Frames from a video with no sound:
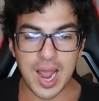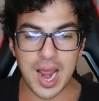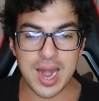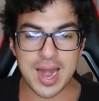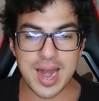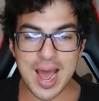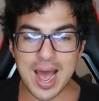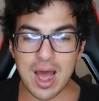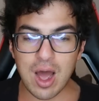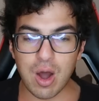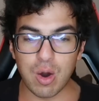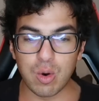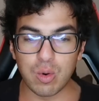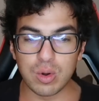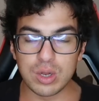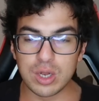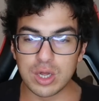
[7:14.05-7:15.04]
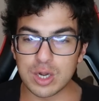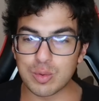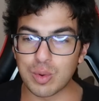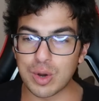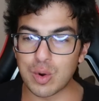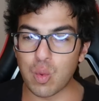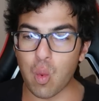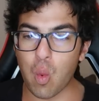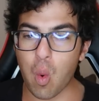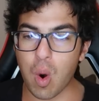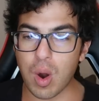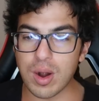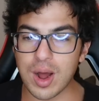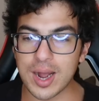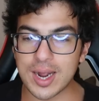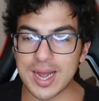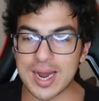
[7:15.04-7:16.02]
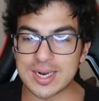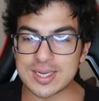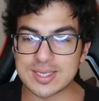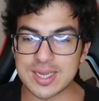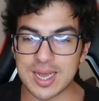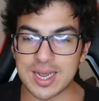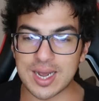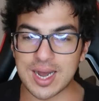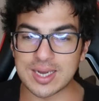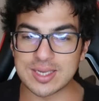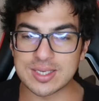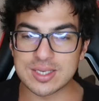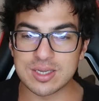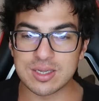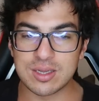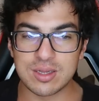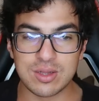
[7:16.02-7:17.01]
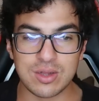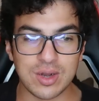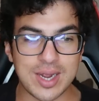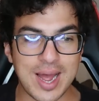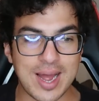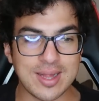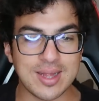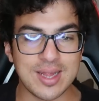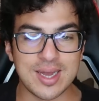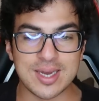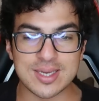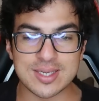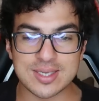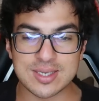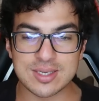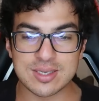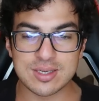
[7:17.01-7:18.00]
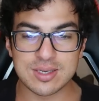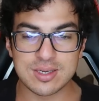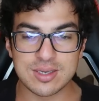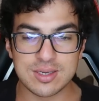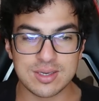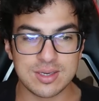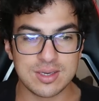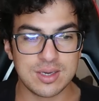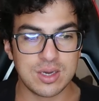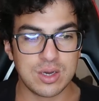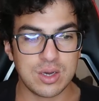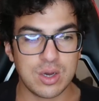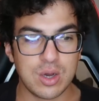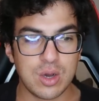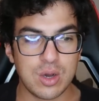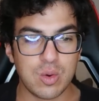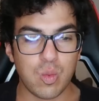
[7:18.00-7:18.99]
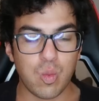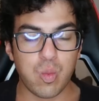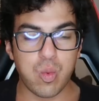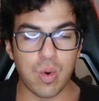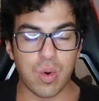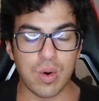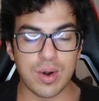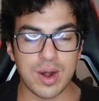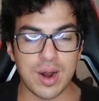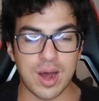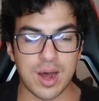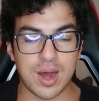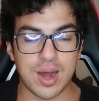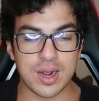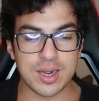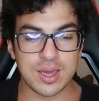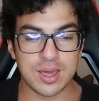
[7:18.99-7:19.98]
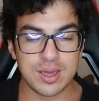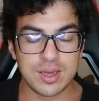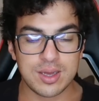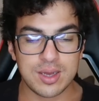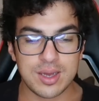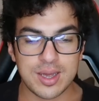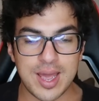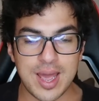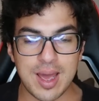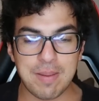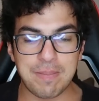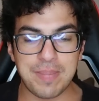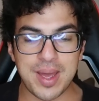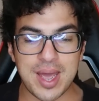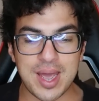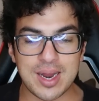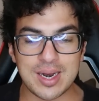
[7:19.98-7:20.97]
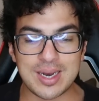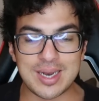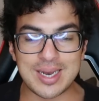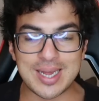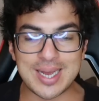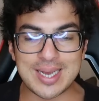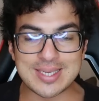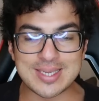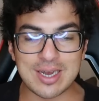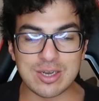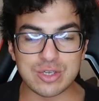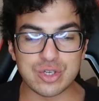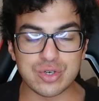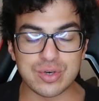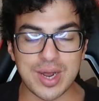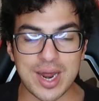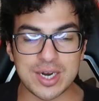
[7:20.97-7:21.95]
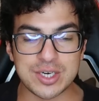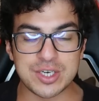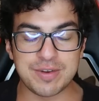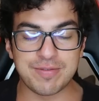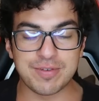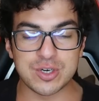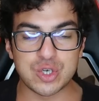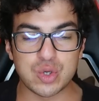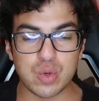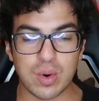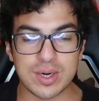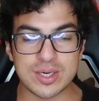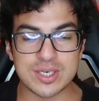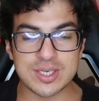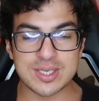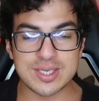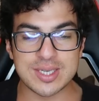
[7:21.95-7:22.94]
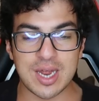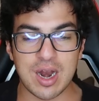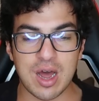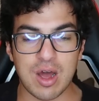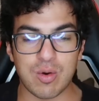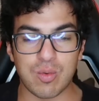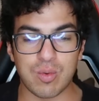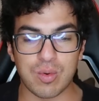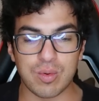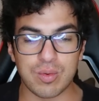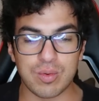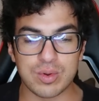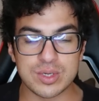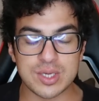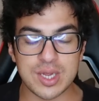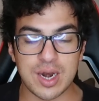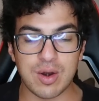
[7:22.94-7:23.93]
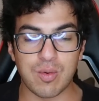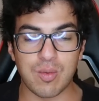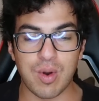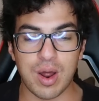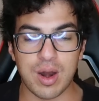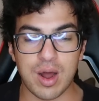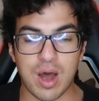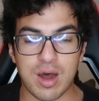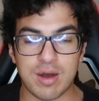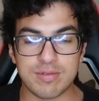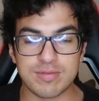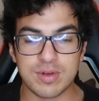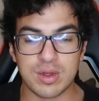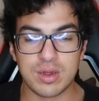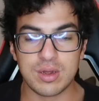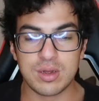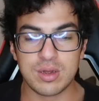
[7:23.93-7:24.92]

And now, look what Warnock had to say, guys. Look at this. Warnock campaign lays out strategy for Georgia's Senate, Senate runoff,